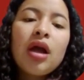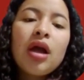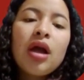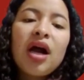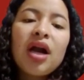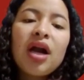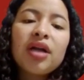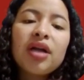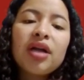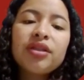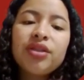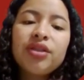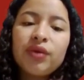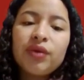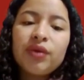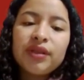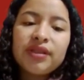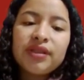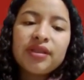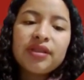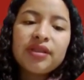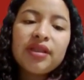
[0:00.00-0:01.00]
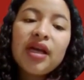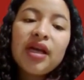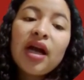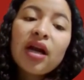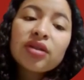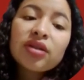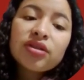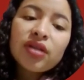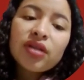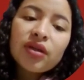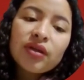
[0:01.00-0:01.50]
Arteries. The
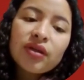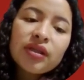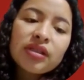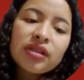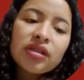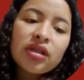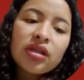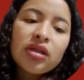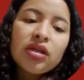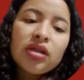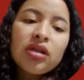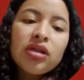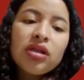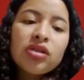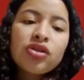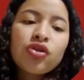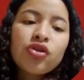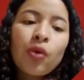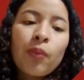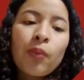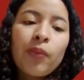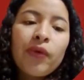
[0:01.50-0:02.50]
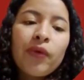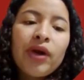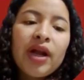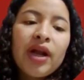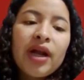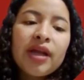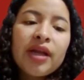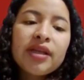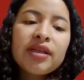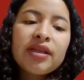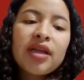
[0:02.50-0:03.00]
arteries supplying